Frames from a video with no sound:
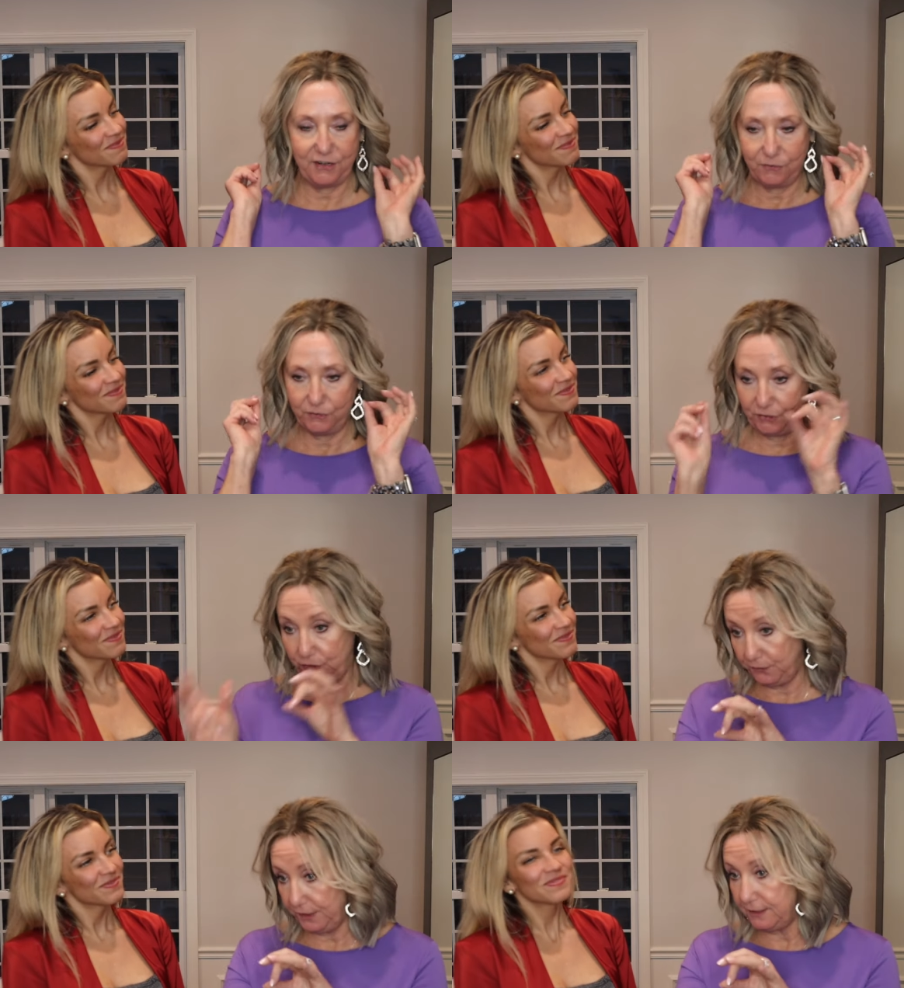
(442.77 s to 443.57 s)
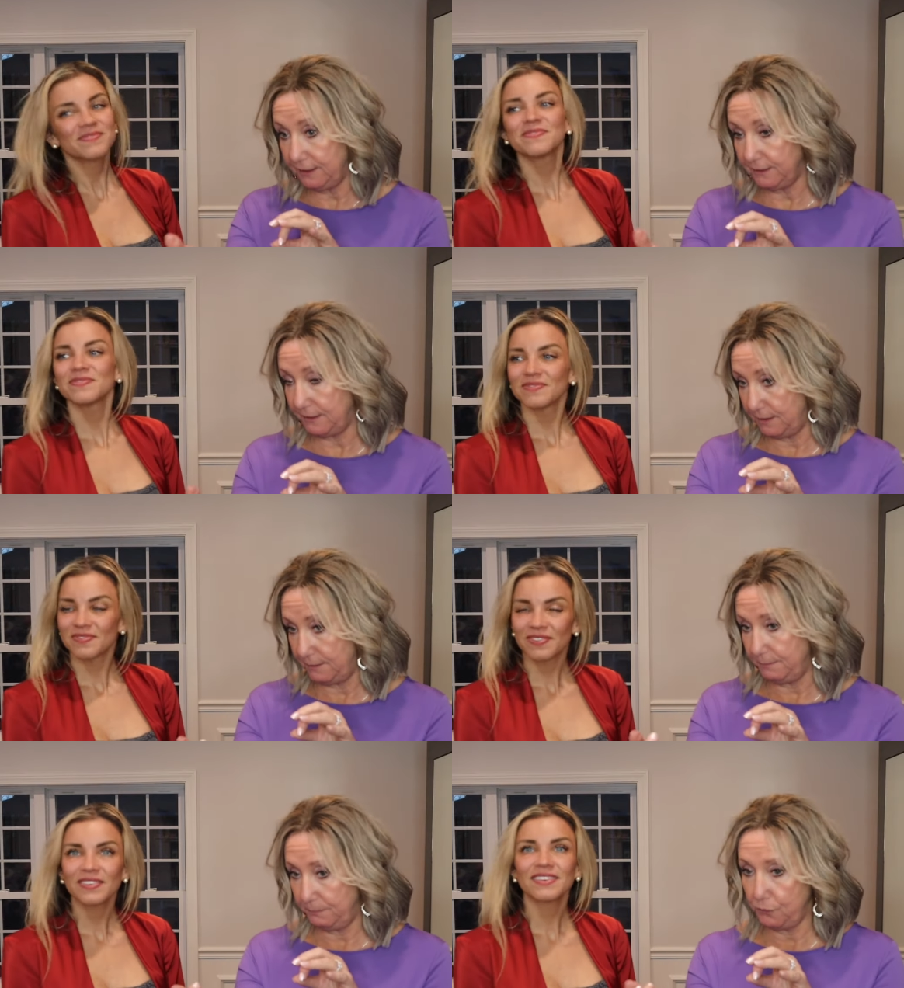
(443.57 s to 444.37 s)
Speaker 1: you know, using
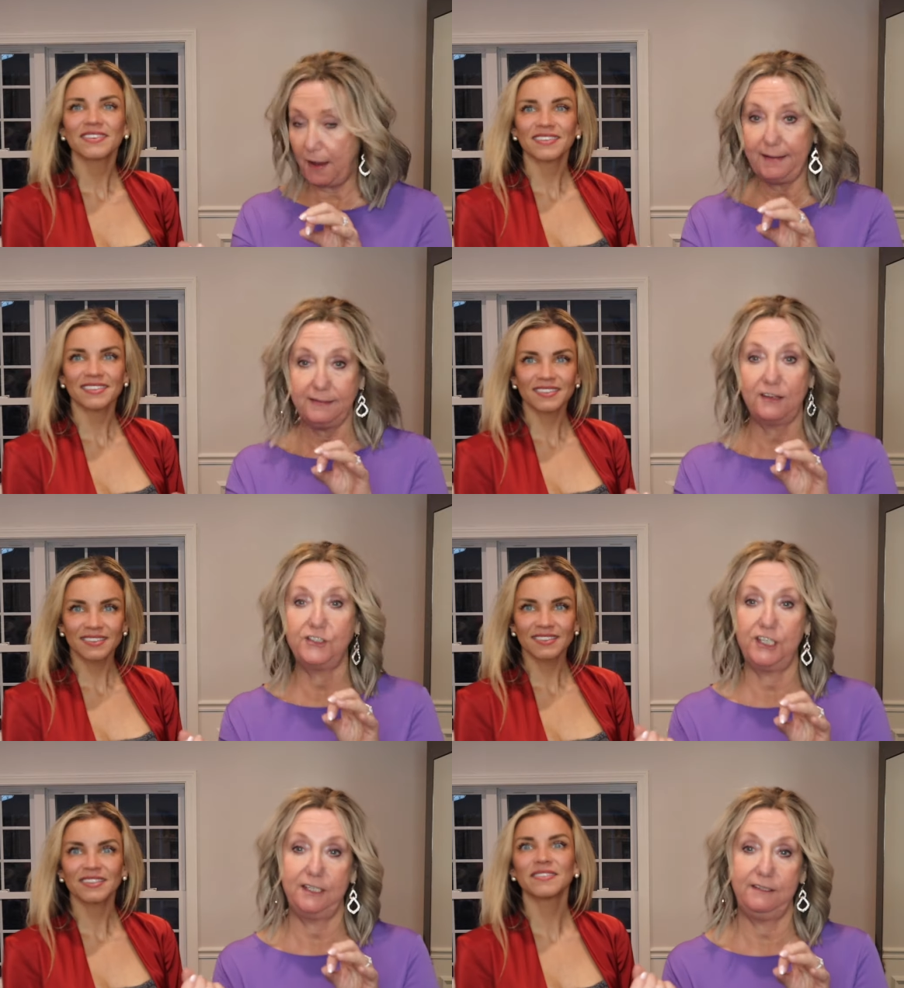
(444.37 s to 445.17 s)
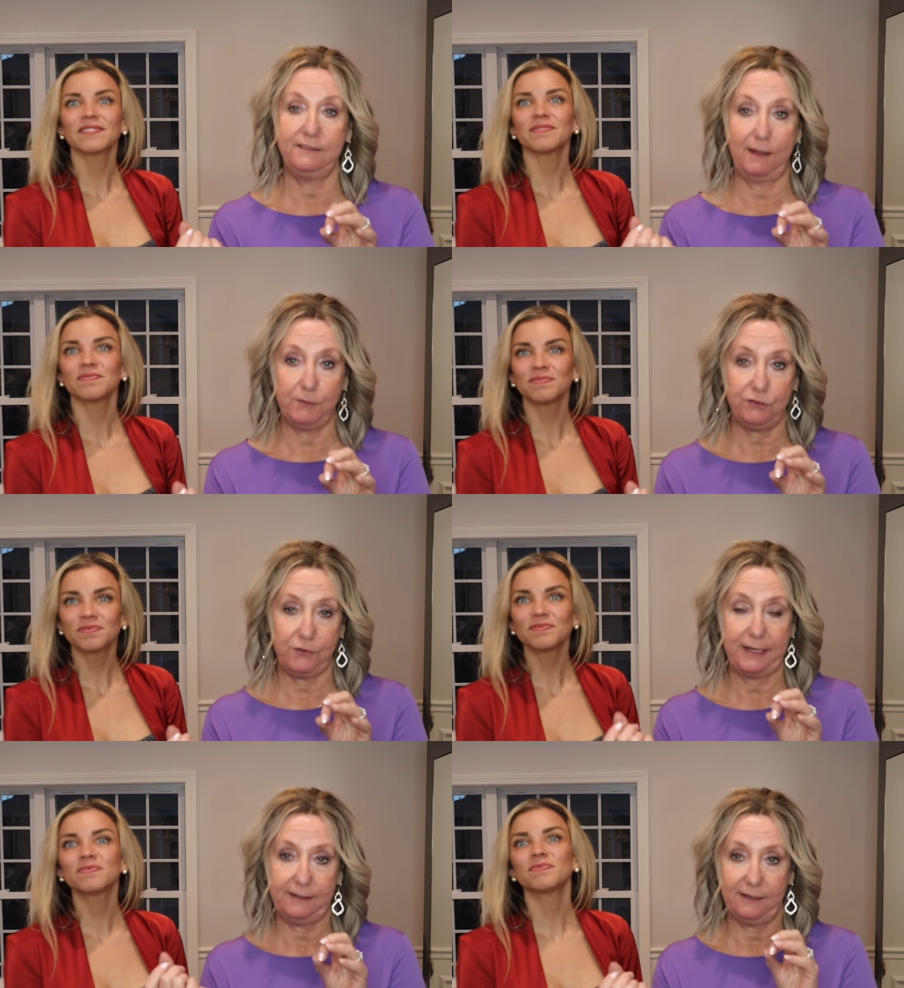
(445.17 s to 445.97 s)
the product that she
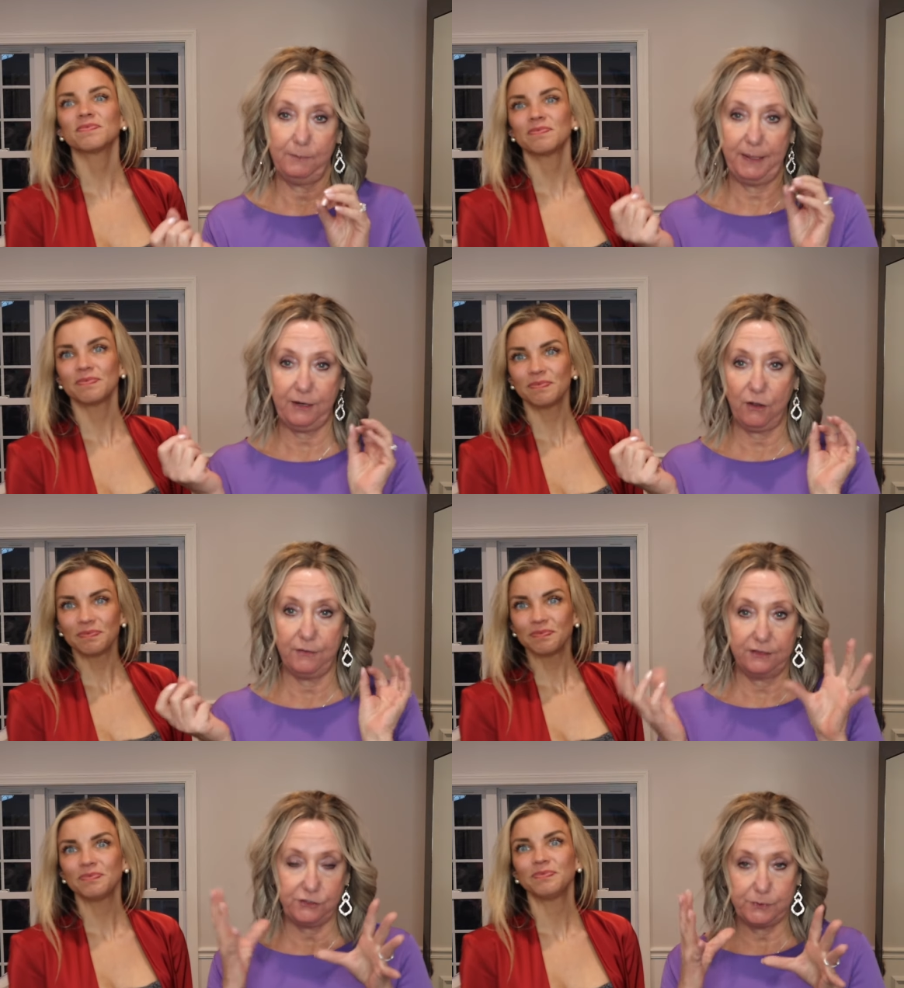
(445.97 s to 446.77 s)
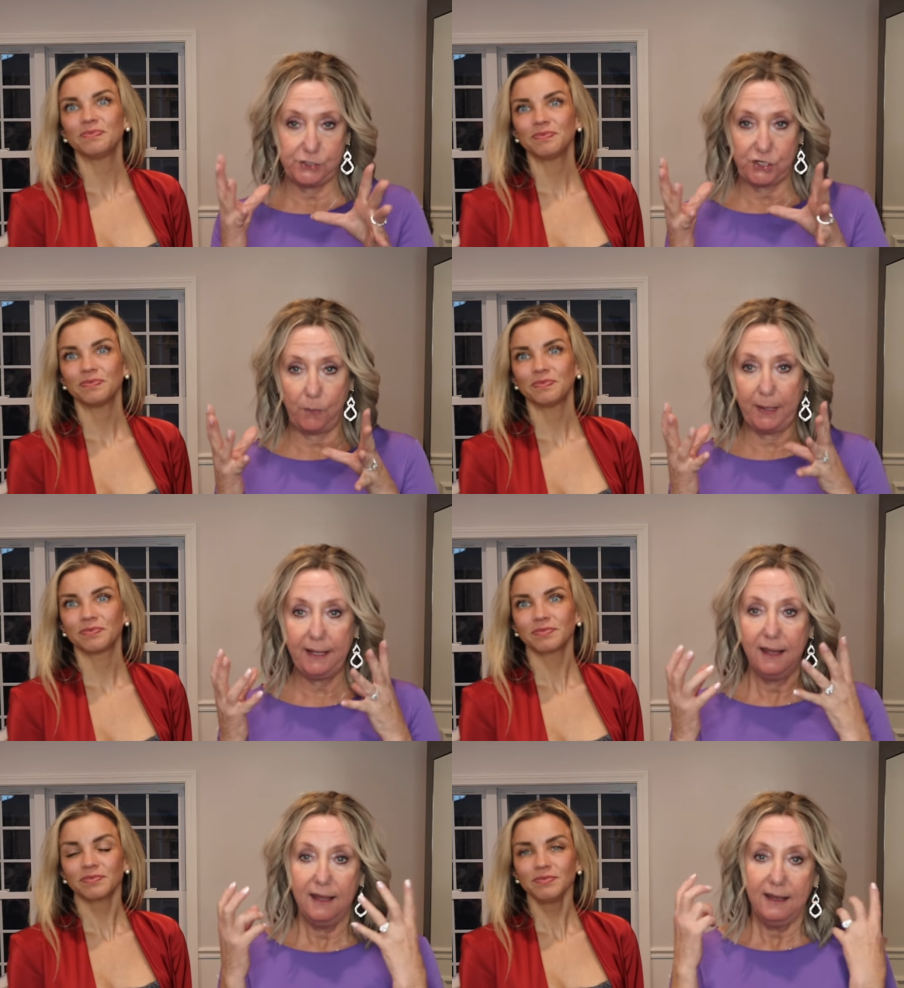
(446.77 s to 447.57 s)
demonstrated a little bit ago that she was
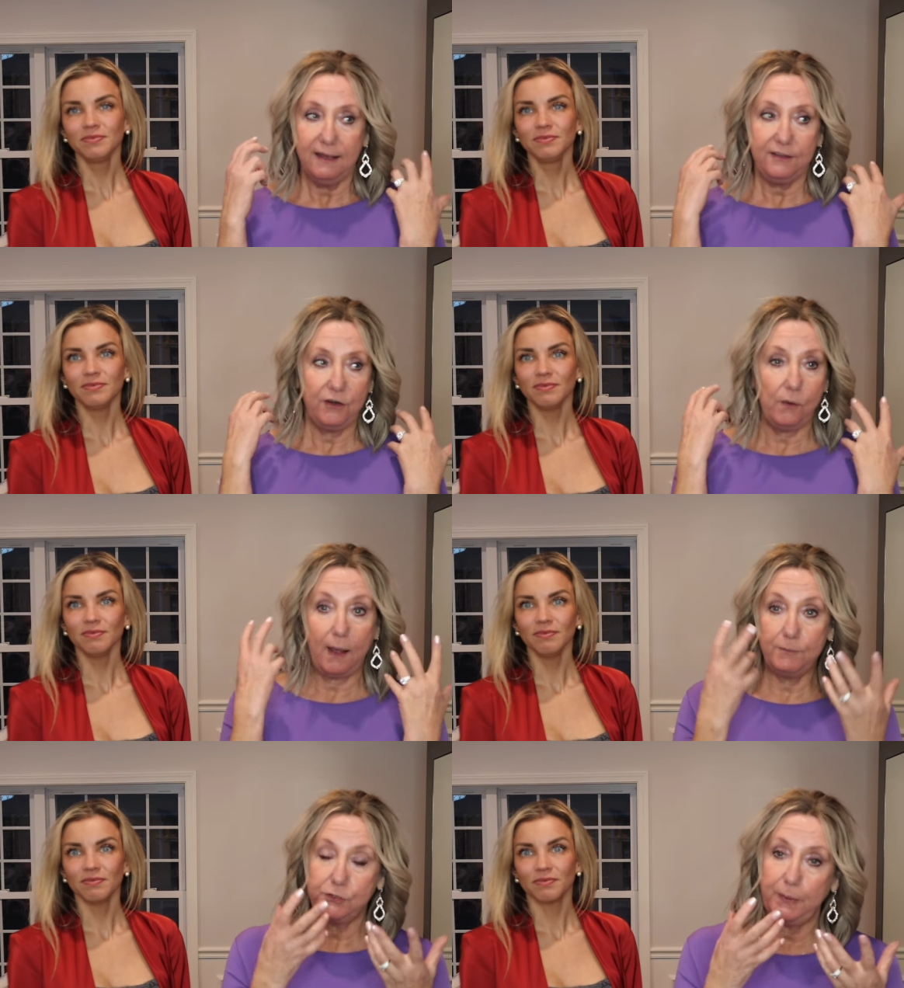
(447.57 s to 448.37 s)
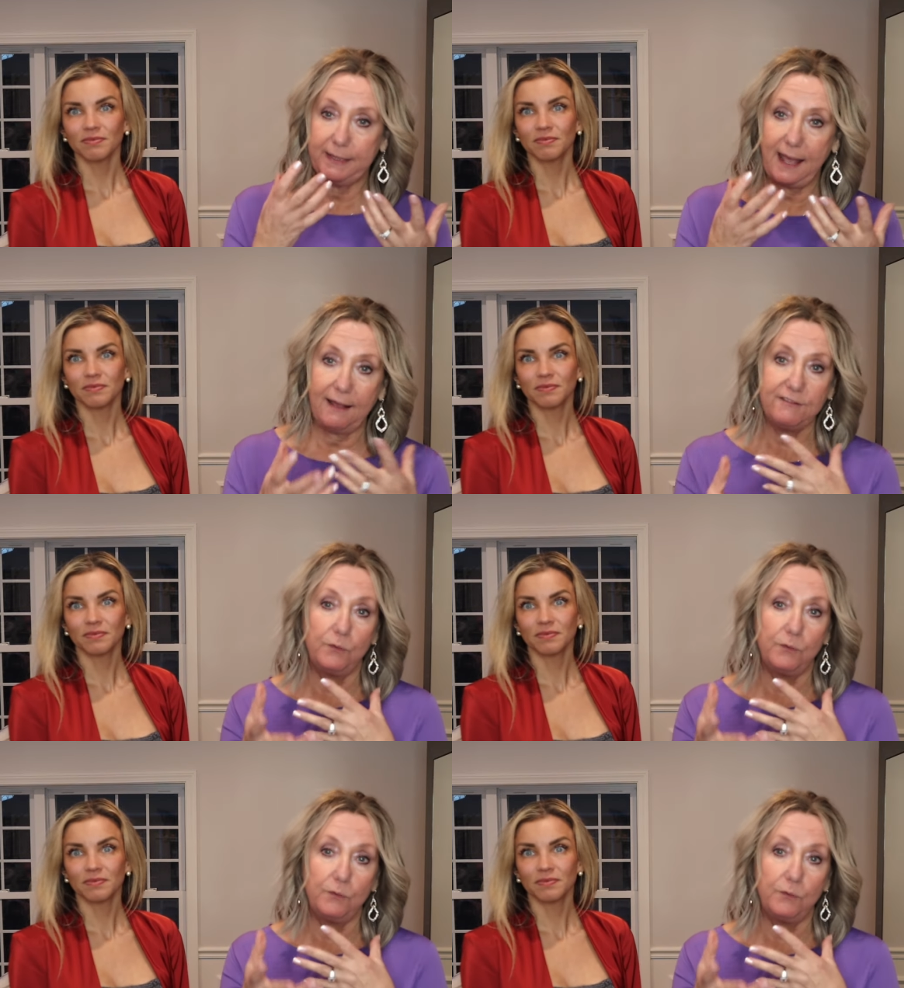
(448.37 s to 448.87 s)
showing, you know, I'm doing that.